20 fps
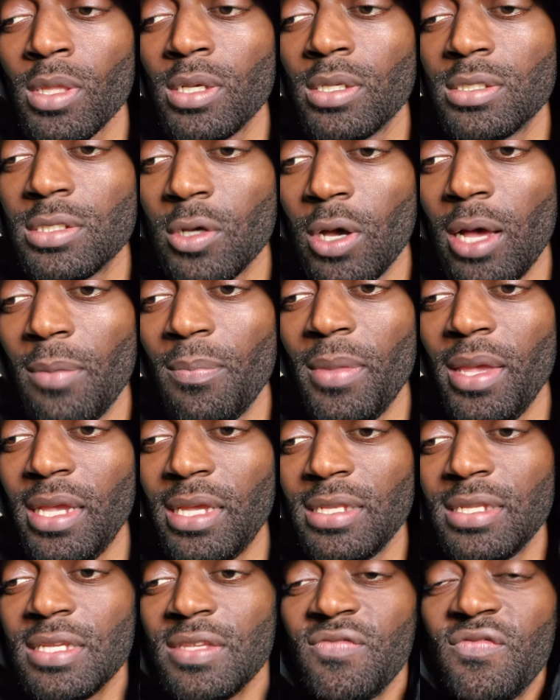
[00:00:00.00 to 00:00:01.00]
So I'm
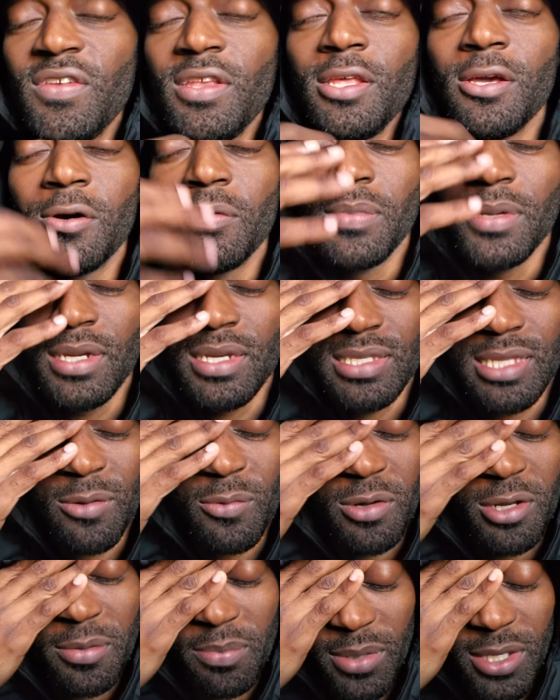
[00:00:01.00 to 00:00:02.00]
making this video because I
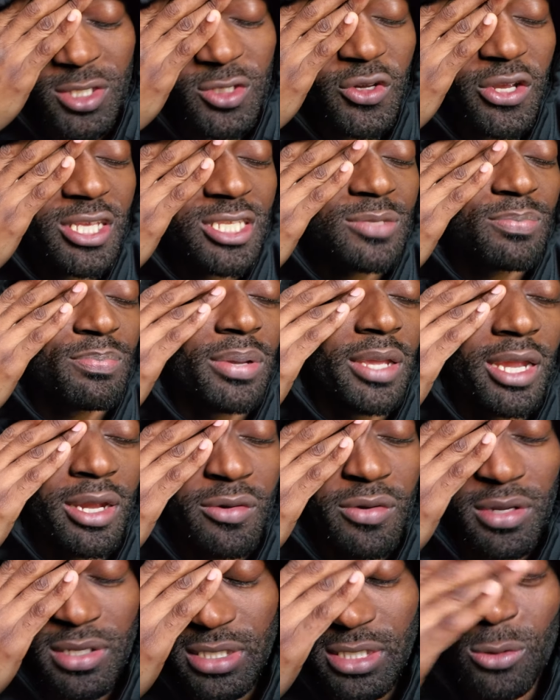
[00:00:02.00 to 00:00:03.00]
want to be
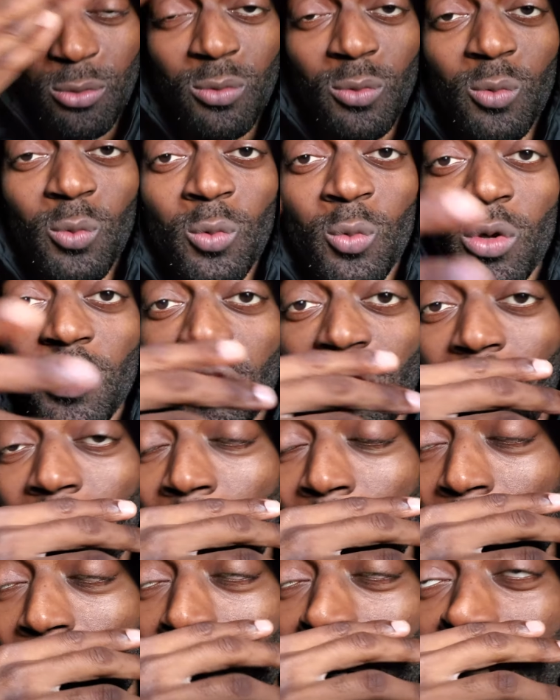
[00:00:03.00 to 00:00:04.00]
transparent to with
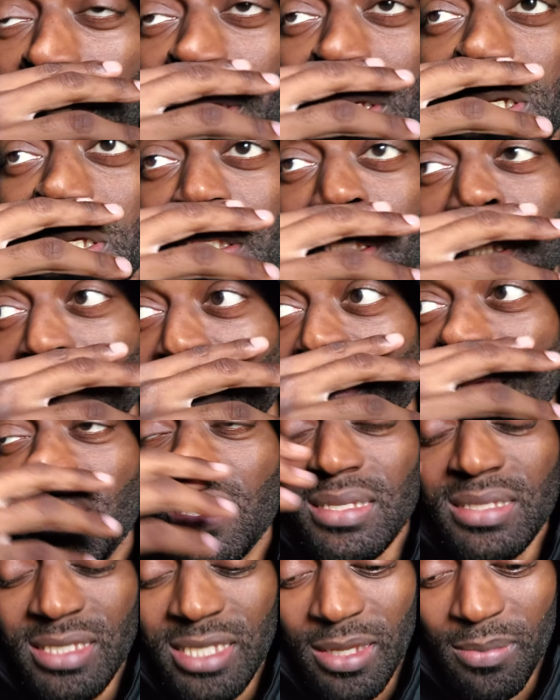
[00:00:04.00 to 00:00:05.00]
y'all to make
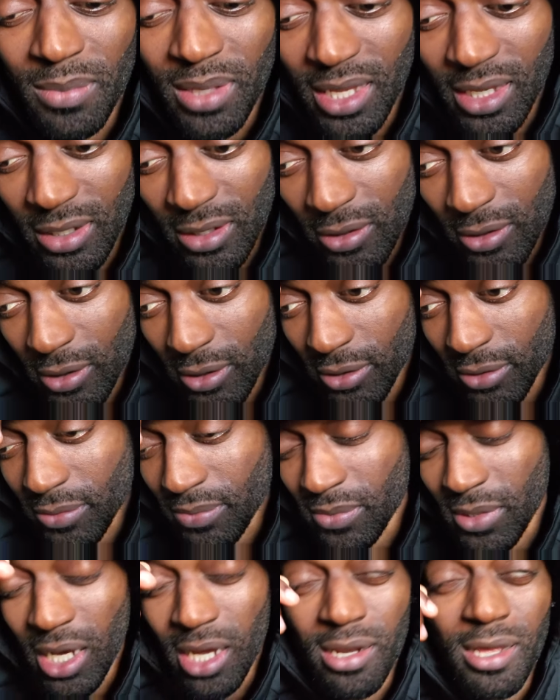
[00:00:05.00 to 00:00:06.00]
it seem like, you
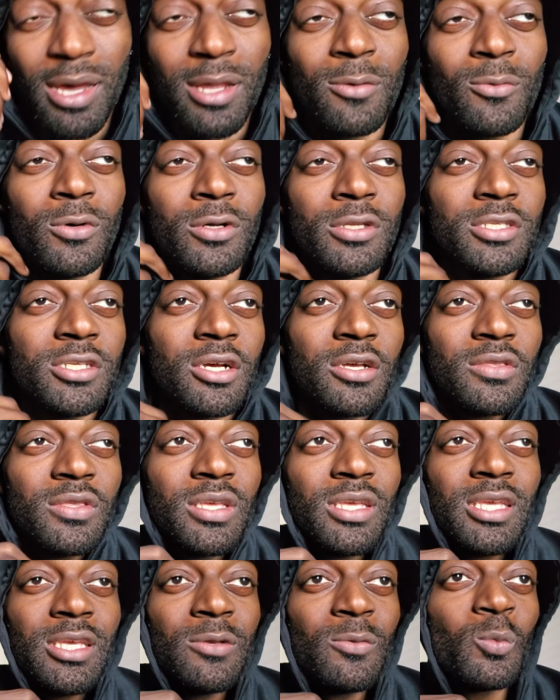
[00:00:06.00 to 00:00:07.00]
know, I, I don't want y'all
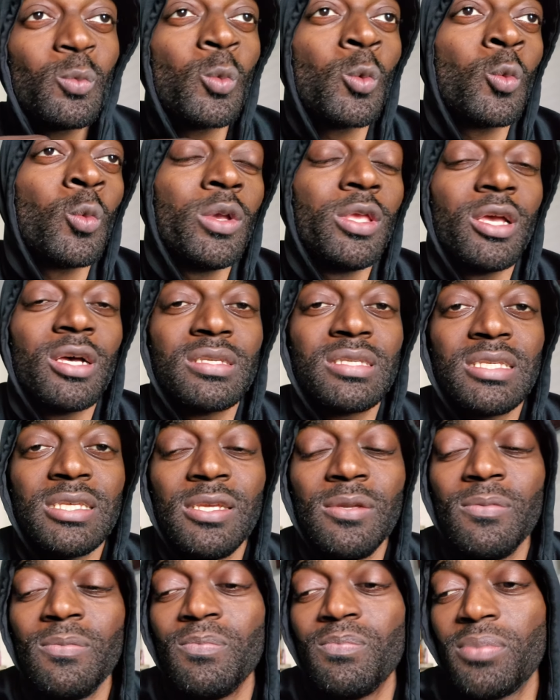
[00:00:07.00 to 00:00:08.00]
thinking when y'all
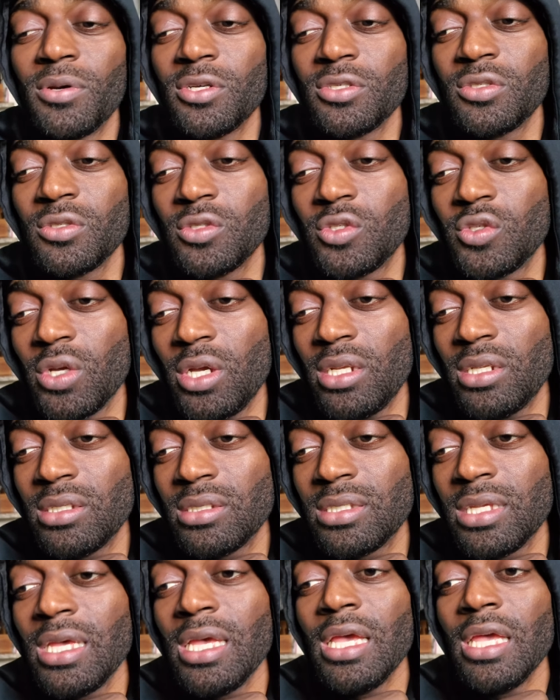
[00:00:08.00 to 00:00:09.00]
see personal
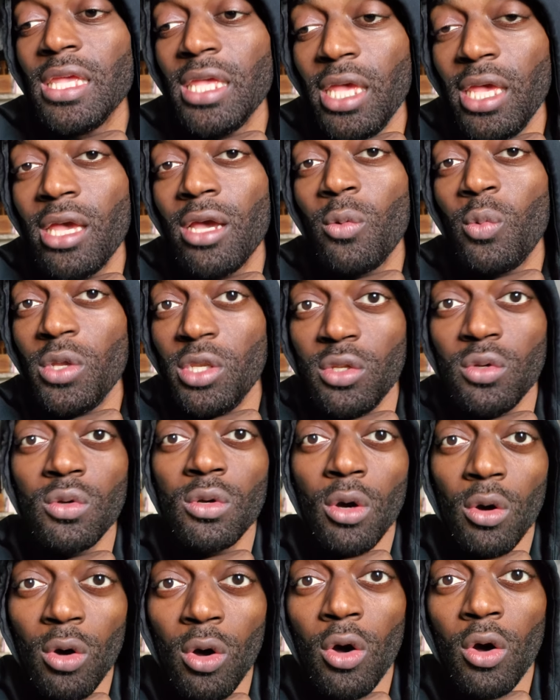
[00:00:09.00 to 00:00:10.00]
trainers, yeah, we do
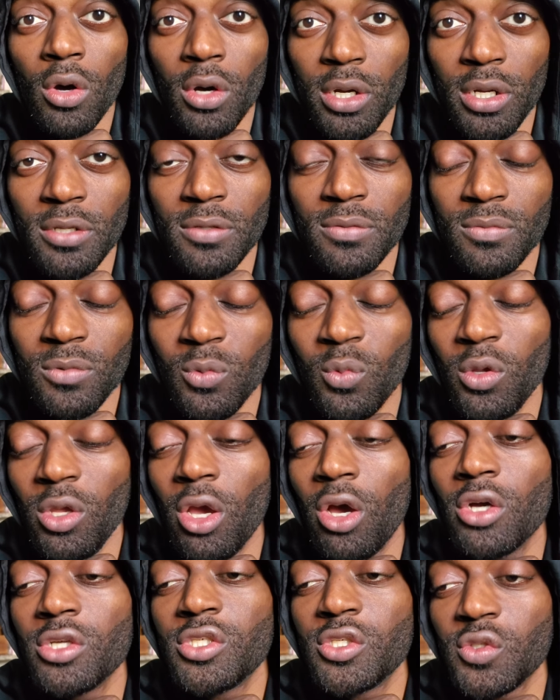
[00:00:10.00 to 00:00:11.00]
go hard. We
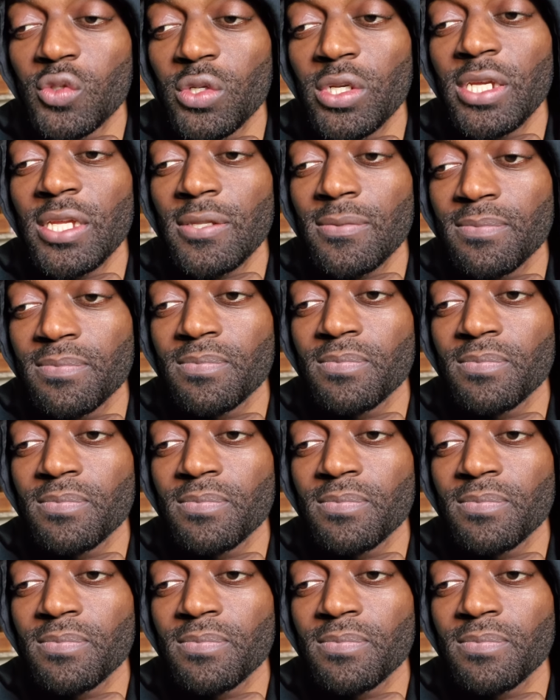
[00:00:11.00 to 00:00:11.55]
all strict.